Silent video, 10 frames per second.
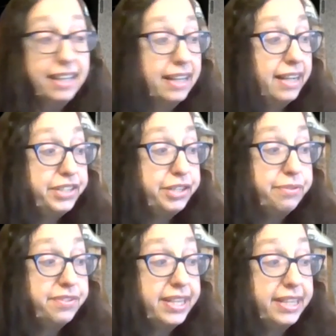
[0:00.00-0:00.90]
I do
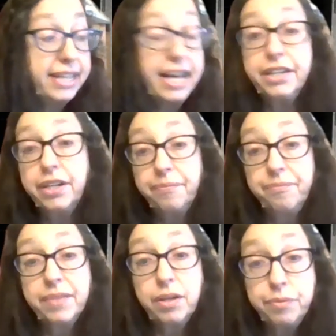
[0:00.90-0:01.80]
see that
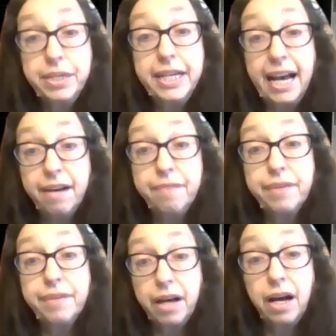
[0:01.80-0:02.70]
we have
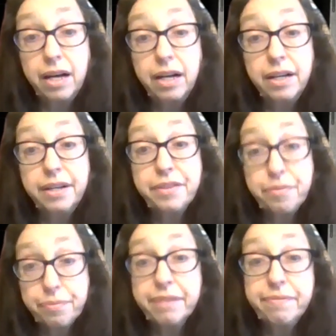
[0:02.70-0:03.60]

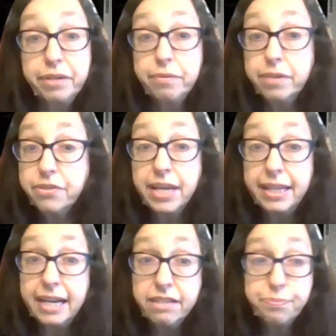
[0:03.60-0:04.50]
3 viewers, and
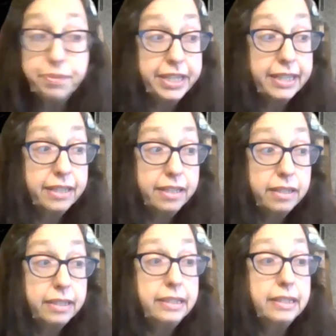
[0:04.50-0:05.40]
that's pretty
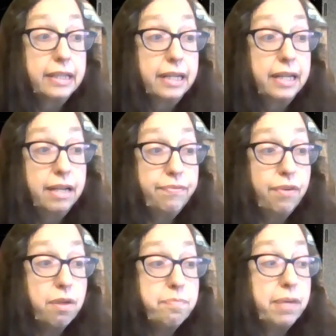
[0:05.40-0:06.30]
good
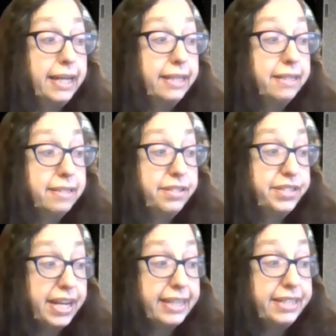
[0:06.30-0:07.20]
for my
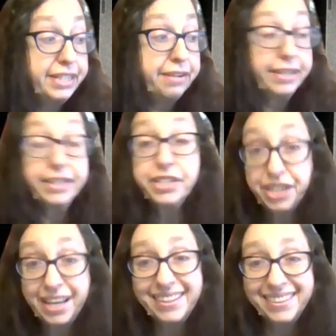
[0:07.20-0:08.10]
secondary
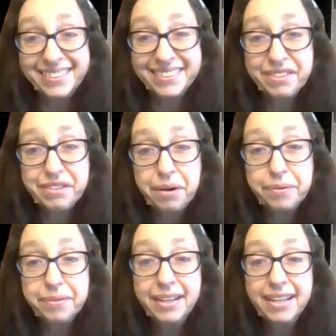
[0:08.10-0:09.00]
channel.
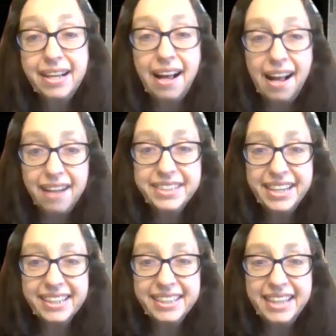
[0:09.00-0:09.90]
So I'll
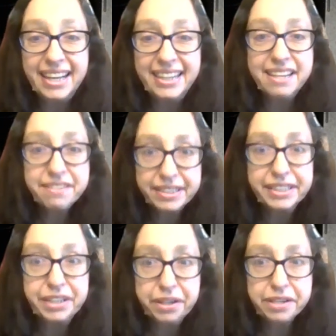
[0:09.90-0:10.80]
take that as
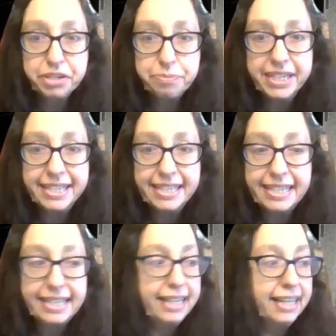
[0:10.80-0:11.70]
encouragement.
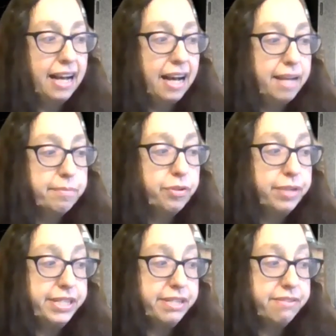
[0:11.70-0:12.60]
I'm
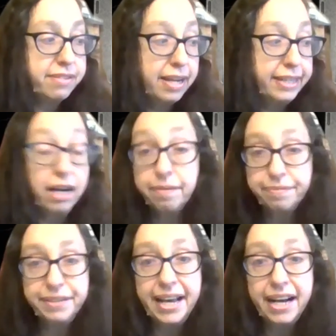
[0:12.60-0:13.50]
going to sign off
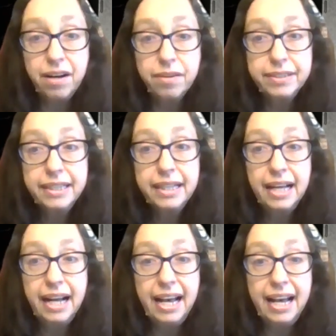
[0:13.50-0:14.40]
now.
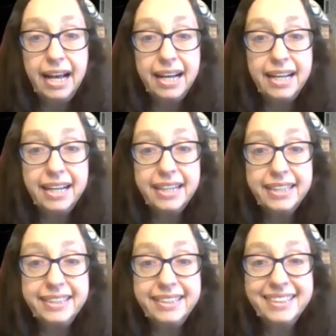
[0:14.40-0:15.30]

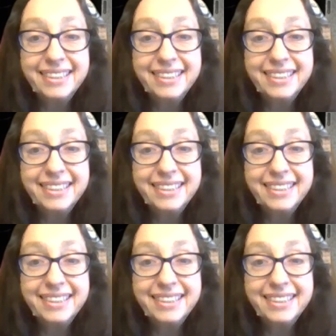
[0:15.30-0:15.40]
And